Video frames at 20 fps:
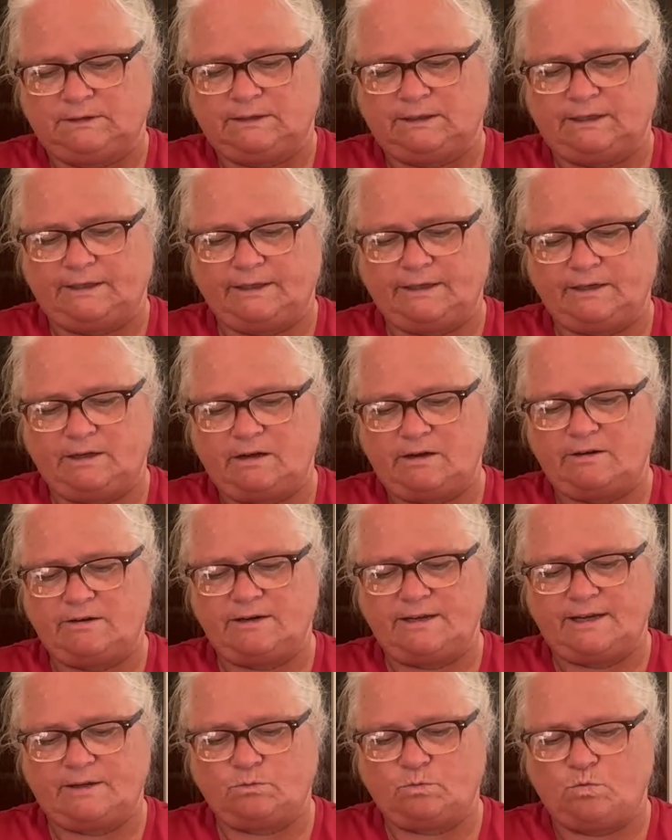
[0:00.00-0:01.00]
I can hardly
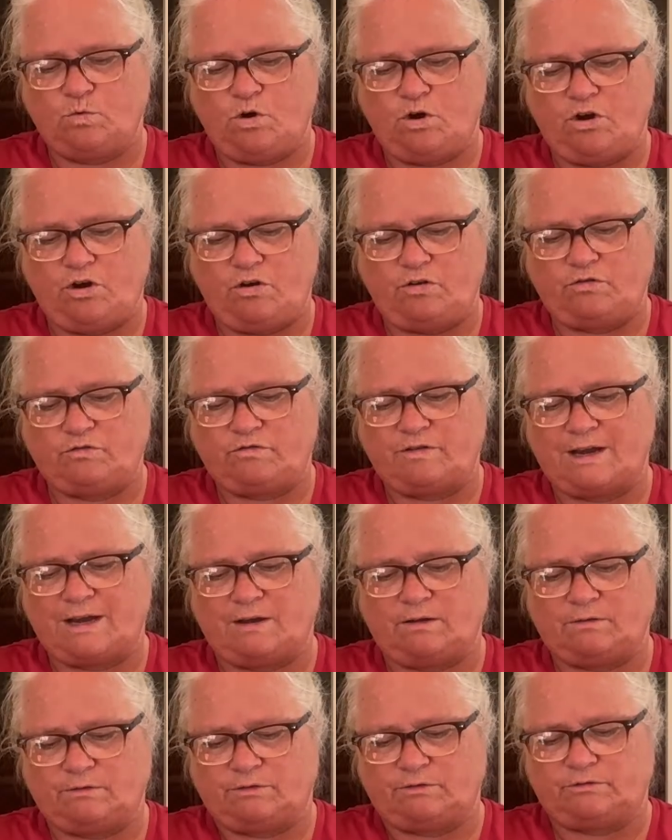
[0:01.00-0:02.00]
get one
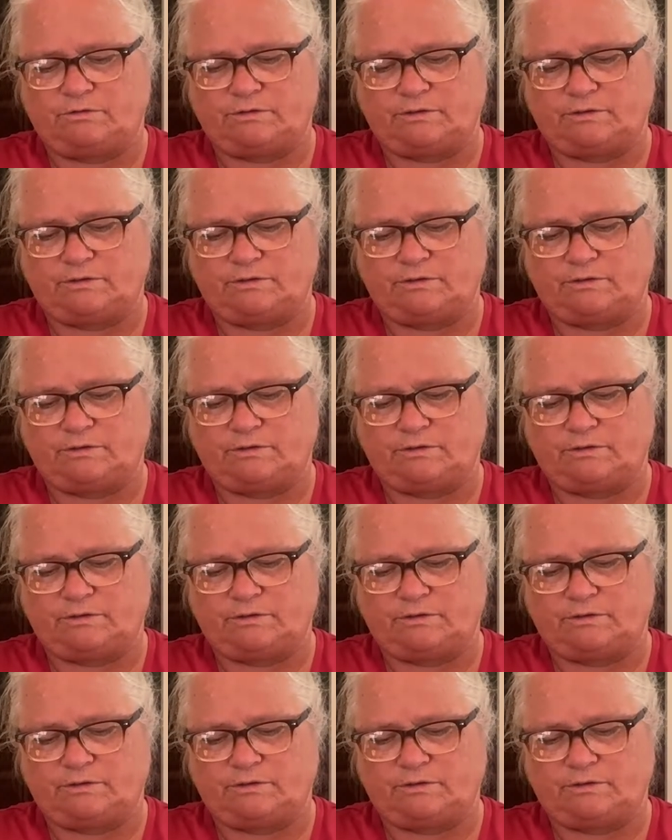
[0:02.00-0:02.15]
round